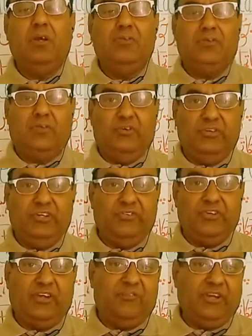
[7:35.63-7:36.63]
So these
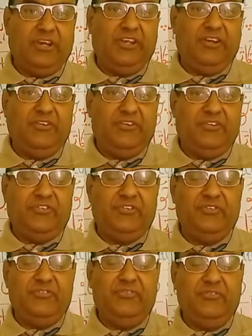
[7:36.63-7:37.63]
are very
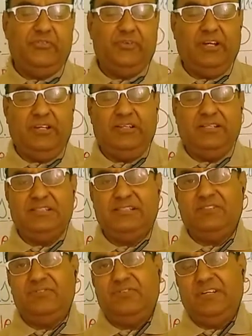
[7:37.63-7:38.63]

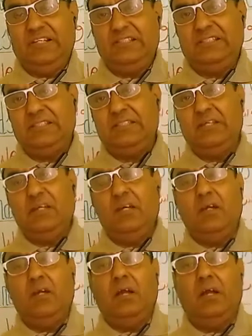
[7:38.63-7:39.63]
interested phrases,
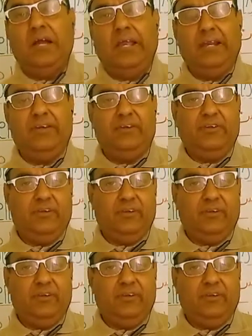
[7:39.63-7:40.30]
and